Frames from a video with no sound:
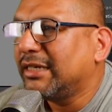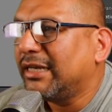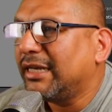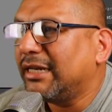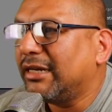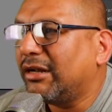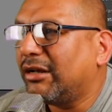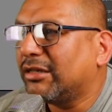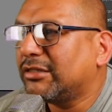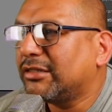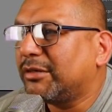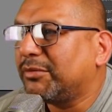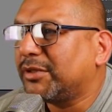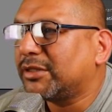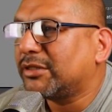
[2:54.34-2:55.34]
And also
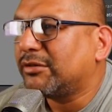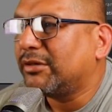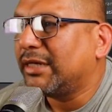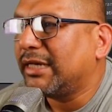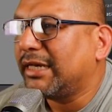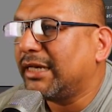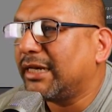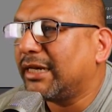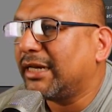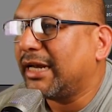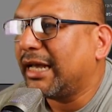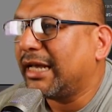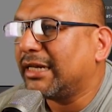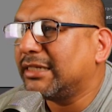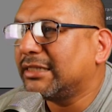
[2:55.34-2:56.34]
I'm going to go ahead and
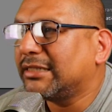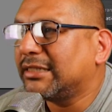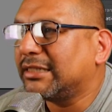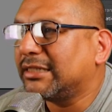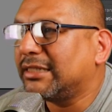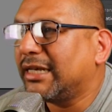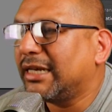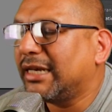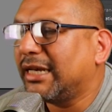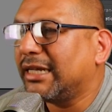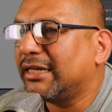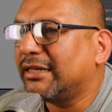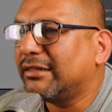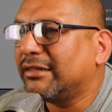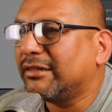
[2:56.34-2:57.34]
add just a
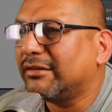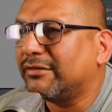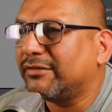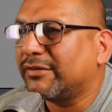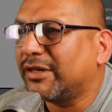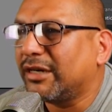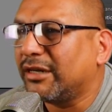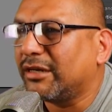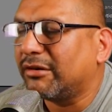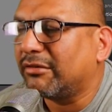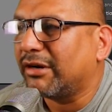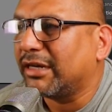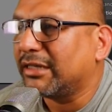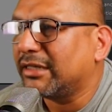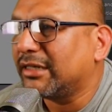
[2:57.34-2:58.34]
tad of color
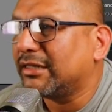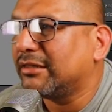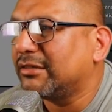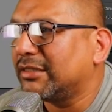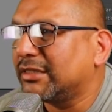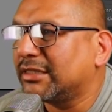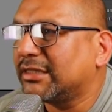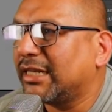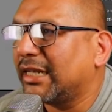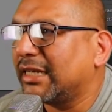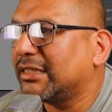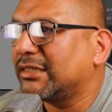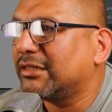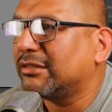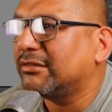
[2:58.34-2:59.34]
right there, just like
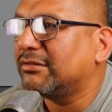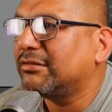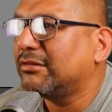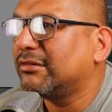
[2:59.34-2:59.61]
so.